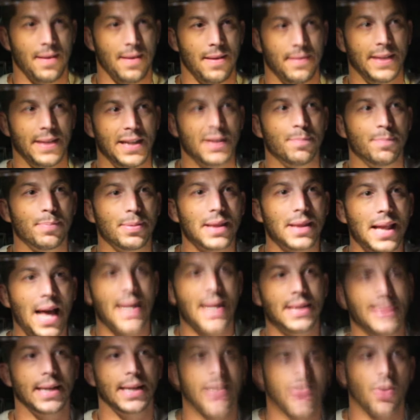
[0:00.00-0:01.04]
These
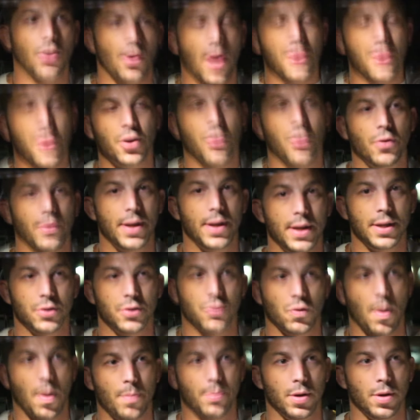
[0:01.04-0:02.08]
plastics are endocrine
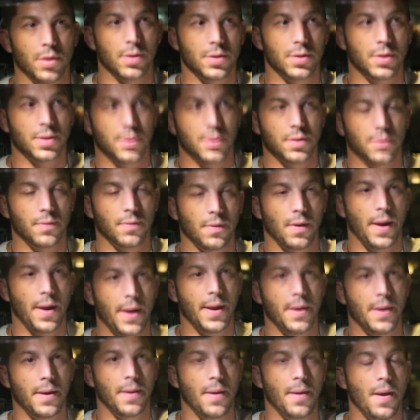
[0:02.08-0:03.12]
disruptors,
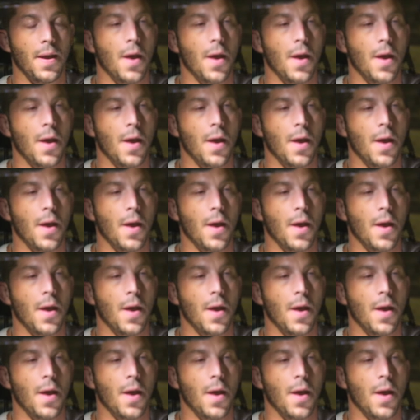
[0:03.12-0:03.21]
right?